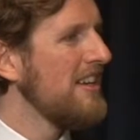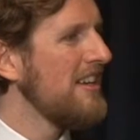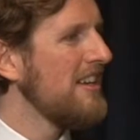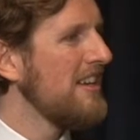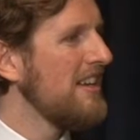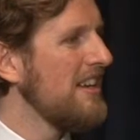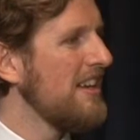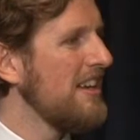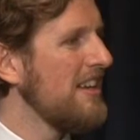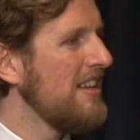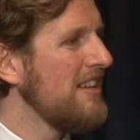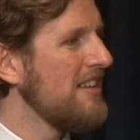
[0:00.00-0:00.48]

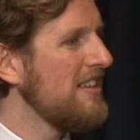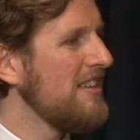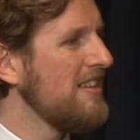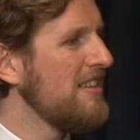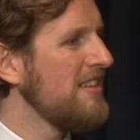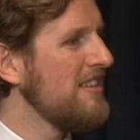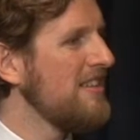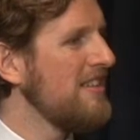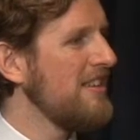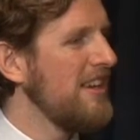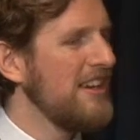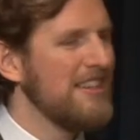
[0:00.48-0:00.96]
Uh,
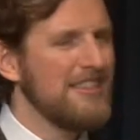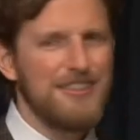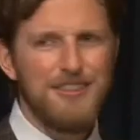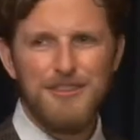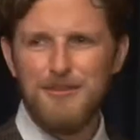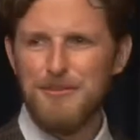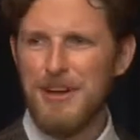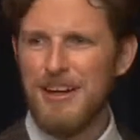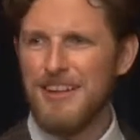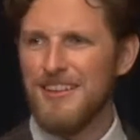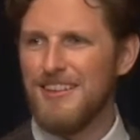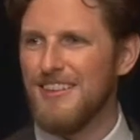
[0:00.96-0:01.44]
do you guys know
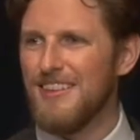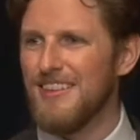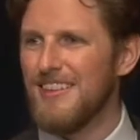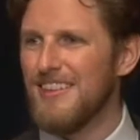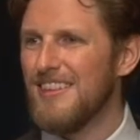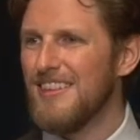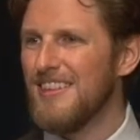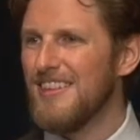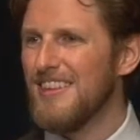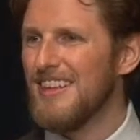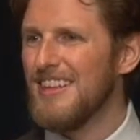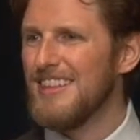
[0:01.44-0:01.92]
about it?
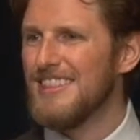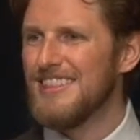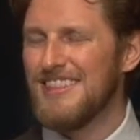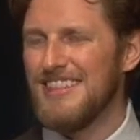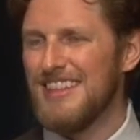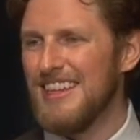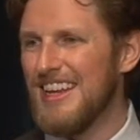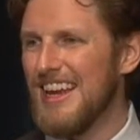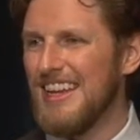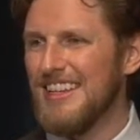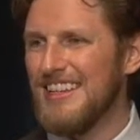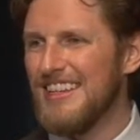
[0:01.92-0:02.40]
It's
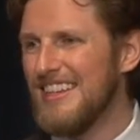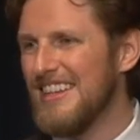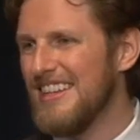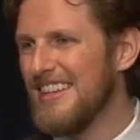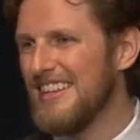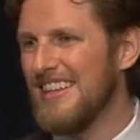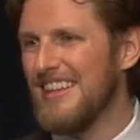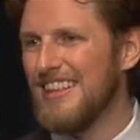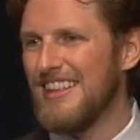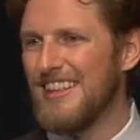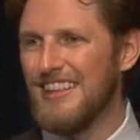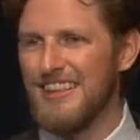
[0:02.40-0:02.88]
the idea
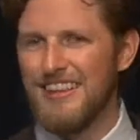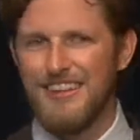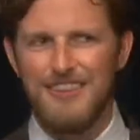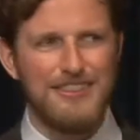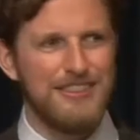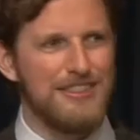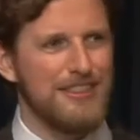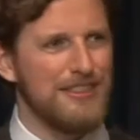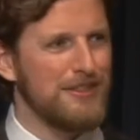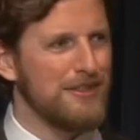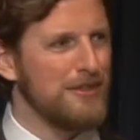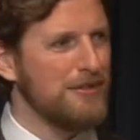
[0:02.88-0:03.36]
that there's
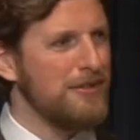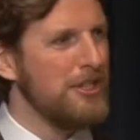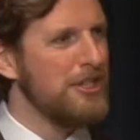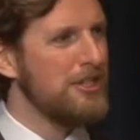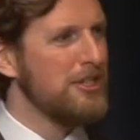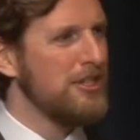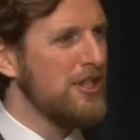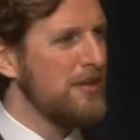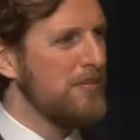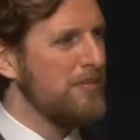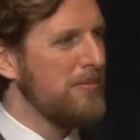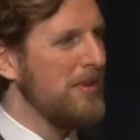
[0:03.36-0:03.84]
this Greek
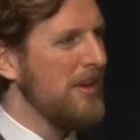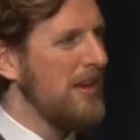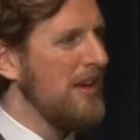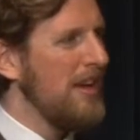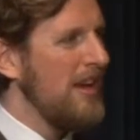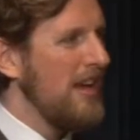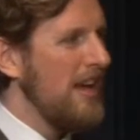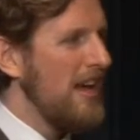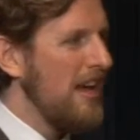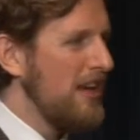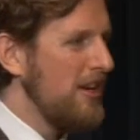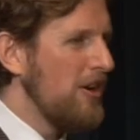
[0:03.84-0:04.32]
ship,
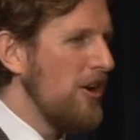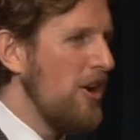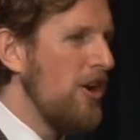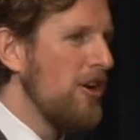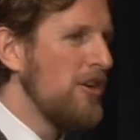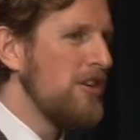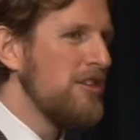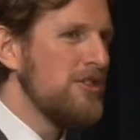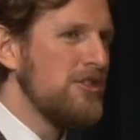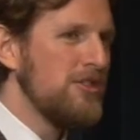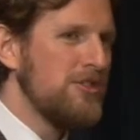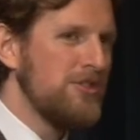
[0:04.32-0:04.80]
and
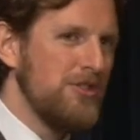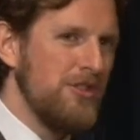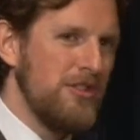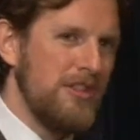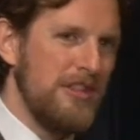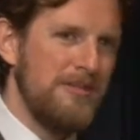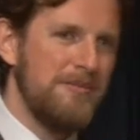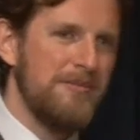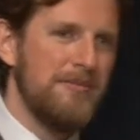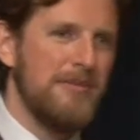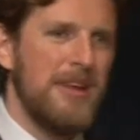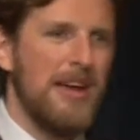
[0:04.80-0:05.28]
on its
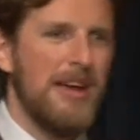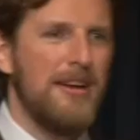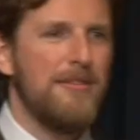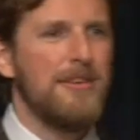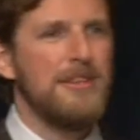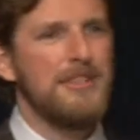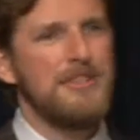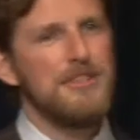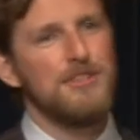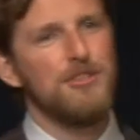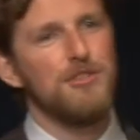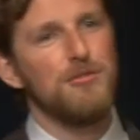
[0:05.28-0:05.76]
journey, every
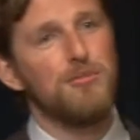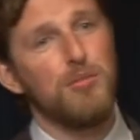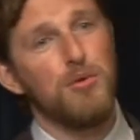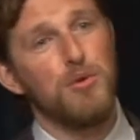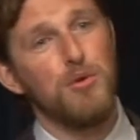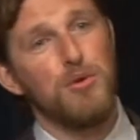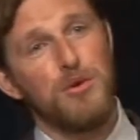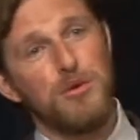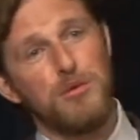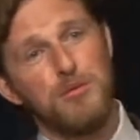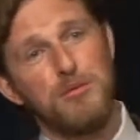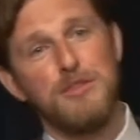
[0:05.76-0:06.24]
single
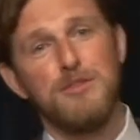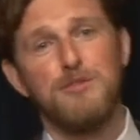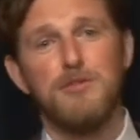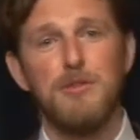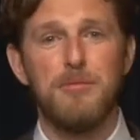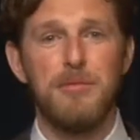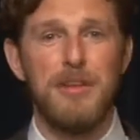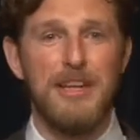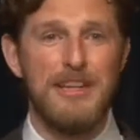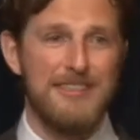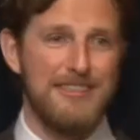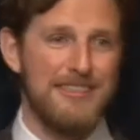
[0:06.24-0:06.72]
board was
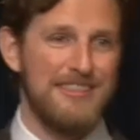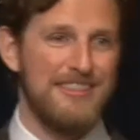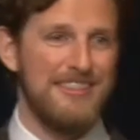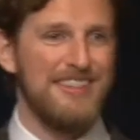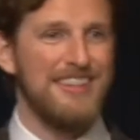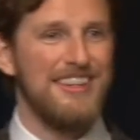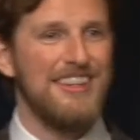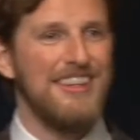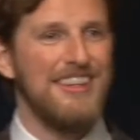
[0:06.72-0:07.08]
replaced.